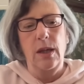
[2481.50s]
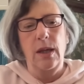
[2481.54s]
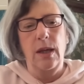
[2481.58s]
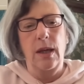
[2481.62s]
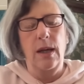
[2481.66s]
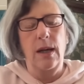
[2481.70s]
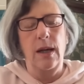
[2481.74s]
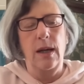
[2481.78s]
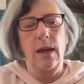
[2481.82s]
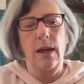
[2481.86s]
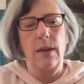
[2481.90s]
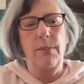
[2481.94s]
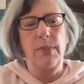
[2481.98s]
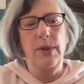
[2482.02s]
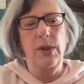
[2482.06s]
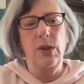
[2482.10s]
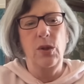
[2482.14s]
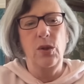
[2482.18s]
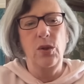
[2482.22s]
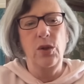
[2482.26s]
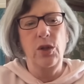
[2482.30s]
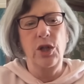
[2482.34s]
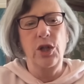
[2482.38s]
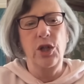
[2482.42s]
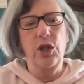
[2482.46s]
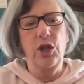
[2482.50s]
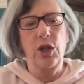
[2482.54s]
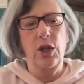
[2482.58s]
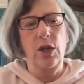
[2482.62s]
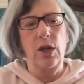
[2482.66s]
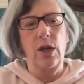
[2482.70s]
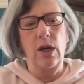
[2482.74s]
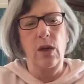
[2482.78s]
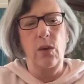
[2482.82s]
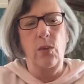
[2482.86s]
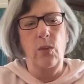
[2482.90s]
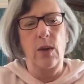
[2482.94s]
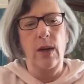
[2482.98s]
Uh, but not to
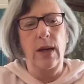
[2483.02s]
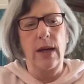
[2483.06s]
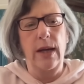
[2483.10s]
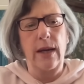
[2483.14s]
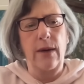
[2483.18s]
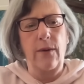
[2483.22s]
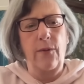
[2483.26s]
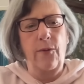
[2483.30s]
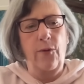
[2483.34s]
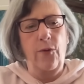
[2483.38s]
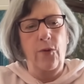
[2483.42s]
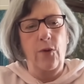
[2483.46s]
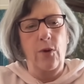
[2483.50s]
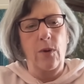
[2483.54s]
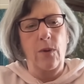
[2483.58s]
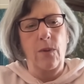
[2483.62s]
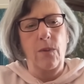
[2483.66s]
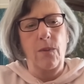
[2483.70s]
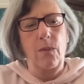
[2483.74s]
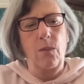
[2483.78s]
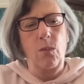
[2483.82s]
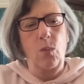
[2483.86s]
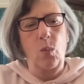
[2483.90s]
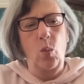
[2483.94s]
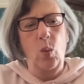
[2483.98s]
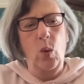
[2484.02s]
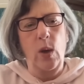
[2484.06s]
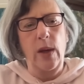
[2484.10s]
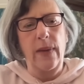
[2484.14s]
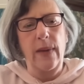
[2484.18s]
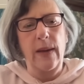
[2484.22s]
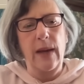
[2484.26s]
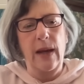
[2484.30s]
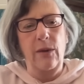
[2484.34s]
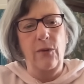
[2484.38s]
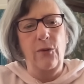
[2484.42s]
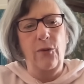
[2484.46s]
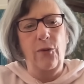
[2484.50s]
shy away from when
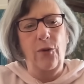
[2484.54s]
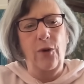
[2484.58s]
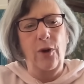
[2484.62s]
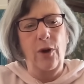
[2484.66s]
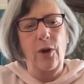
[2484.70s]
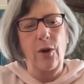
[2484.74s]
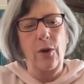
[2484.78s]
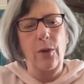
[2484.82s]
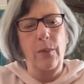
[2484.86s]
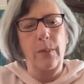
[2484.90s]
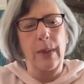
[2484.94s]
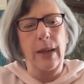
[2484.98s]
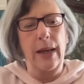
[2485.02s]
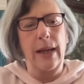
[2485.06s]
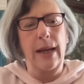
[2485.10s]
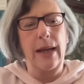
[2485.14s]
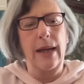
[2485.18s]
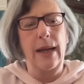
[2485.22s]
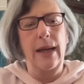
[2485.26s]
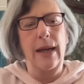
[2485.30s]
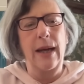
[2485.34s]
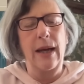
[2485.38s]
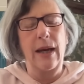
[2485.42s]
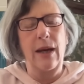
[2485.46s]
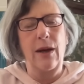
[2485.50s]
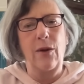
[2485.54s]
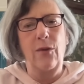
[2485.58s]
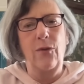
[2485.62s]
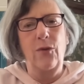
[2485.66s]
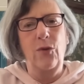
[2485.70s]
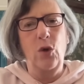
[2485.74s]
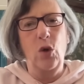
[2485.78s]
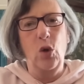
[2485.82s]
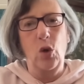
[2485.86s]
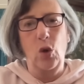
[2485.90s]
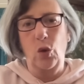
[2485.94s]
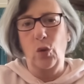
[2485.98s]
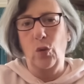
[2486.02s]
that flow may have
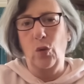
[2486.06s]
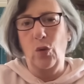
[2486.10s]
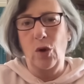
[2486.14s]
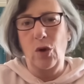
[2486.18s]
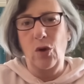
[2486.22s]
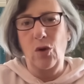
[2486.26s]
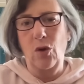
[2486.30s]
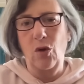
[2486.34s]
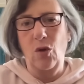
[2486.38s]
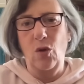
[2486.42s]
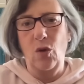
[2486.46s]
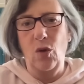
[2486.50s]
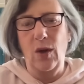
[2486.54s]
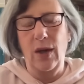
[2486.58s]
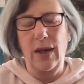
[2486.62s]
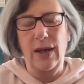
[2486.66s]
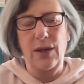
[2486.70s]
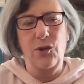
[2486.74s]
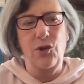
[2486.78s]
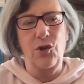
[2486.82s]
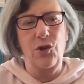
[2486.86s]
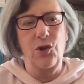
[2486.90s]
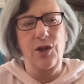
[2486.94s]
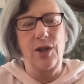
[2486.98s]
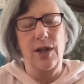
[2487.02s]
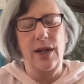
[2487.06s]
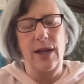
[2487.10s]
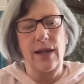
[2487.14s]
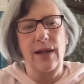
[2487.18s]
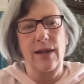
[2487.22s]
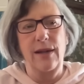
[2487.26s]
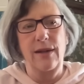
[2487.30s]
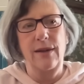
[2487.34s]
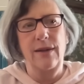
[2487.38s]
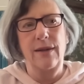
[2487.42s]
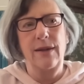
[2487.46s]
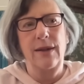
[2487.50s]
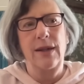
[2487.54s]
gone wrong or let you
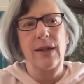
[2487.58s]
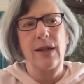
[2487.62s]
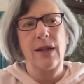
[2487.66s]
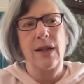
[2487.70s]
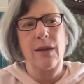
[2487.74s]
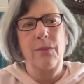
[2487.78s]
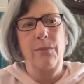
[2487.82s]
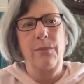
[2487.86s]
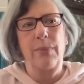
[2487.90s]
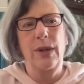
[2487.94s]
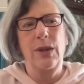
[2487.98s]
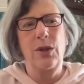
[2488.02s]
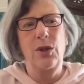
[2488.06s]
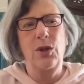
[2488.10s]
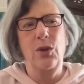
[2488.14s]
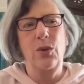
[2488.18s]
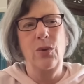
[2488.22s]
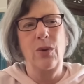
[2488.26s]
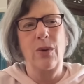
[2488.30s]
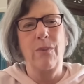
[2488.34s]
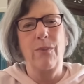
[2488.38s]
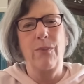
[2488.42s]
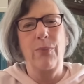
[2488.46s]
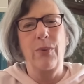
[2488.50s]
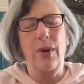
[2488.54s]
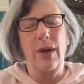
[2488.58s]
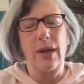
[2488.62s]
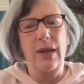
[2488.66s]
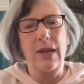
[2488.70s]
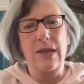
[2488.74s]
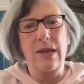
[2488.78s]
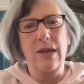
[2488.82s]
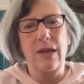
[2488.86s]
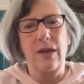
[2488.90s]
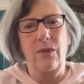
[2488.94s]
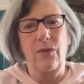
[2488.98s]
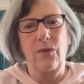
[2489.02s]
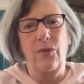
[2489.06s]
down, but to
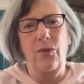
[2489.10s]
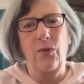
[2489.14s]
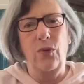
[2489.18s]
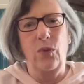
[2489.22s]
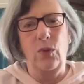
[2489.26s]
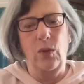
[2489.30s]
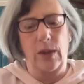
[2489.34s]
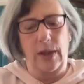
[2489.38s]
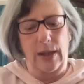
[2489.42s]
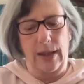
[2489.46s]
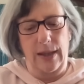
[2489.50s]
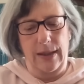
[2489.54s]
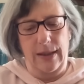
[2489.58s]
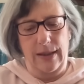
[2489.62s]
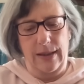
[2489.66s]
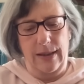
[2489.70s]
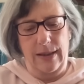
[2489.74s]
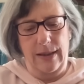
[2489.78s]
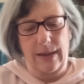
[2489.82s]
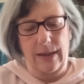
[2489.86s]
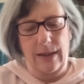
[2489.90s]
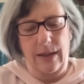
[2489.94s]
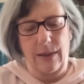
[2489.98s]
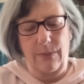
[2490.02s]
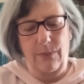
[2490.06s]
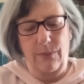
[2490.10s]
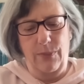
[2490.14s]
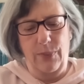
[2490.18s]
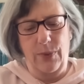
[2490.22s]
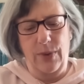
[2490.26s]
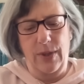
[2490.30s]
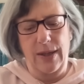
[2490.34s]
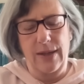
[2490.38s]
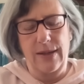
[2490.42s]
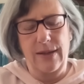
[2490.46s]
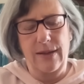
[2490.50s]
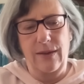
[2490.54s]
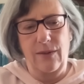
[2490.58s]
embrace it fully.
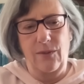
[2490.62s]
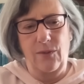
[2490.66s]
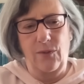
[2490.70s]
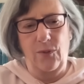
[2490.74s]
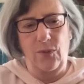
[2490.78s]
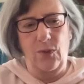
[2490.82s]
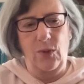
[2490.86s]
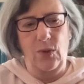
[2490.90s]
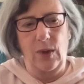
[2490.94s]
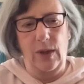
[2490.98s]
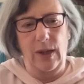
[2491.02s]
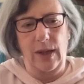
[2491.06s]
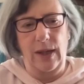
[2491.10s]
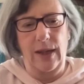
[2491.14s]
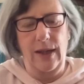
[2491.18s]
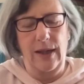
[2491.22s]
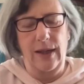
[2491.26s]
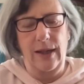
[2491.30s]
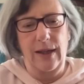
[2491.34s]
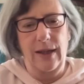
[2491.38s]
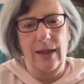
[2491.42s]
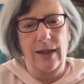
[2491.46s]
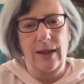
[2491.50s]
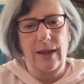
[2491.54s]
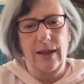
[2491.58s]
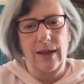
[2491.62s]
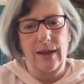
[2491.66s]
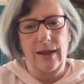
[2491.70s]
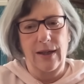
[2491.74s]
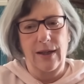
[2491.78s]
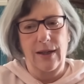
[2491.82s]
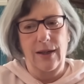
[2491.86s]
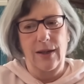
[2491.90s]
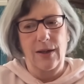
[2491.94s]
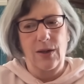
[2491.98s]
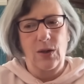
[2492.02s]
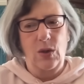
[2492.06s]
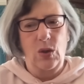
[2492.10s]
Embrace it fully.
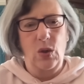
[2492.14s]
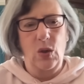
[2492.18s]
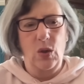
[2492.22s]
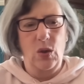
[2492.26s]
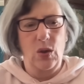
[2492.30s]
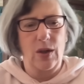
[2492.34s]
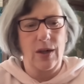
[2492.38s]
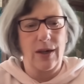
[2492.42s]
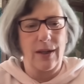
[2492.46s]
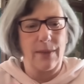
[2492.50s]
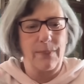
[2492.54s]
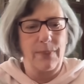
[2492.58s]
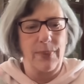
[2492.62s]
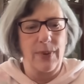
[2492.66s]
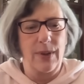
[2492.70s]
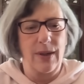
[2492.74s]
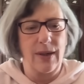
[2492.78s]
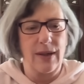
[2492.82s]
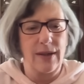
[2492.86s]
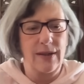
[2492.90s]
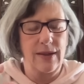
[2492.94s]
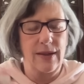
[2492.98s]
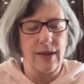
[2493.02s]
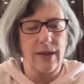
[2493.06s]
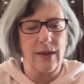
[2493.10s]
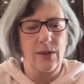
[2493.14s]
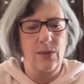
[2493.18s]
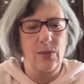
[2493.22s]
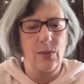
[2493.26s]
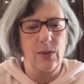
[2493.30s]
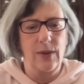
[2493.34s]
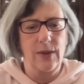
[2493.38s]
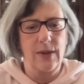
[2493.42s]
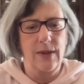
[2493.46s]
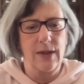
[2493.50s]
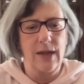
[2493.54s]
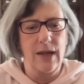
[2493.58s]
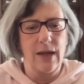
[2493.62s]
All right, Pisces,
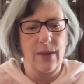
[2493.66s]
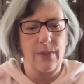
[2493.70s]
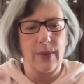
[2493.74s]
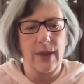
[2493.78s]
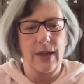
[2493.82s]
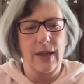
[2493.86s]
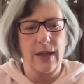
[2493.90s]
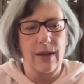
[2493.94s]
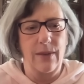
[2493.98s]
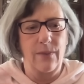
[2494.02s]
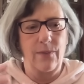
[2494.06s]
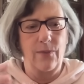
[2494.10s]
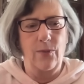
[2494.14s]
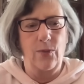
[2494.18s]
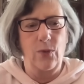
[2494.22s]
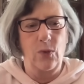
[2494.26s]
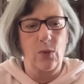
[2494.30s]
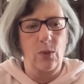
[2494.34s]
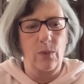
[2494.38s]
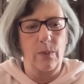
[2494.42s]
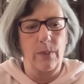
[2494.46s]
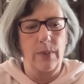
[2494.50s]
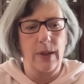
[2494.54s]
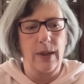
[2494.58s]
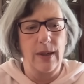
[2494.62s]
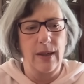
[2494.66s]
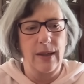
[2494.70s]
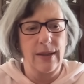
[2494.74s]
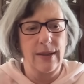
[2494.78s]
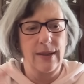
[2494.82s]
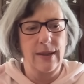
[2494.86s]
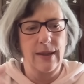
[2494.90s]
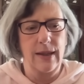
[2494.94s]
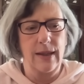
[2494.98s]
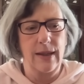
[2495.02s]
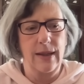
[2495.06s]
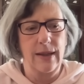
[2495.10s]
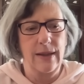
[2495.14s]
what's coming up for
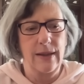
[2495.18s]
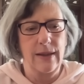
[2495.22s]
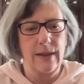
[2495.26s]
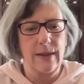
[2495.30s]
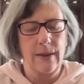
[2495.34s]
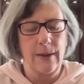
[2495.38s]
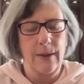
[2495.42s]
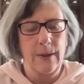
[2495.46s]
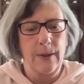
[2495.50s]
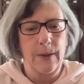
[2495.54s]
Pisces?